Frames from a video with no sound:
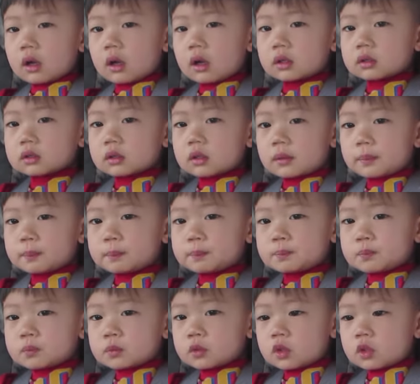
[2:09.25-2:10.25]
I could
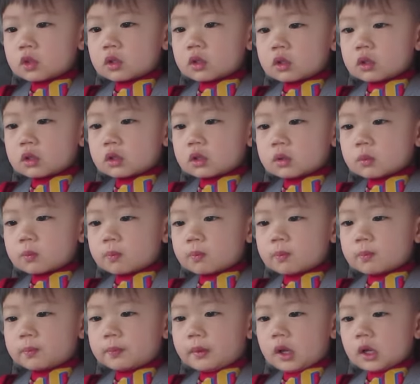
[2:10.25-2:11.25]

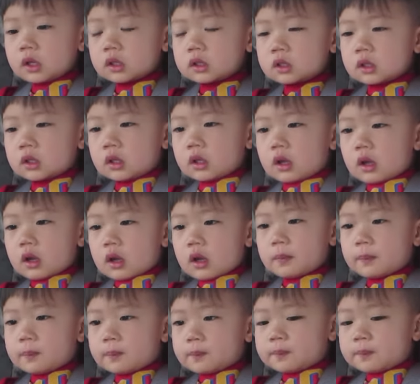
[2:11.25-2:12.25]
buy a,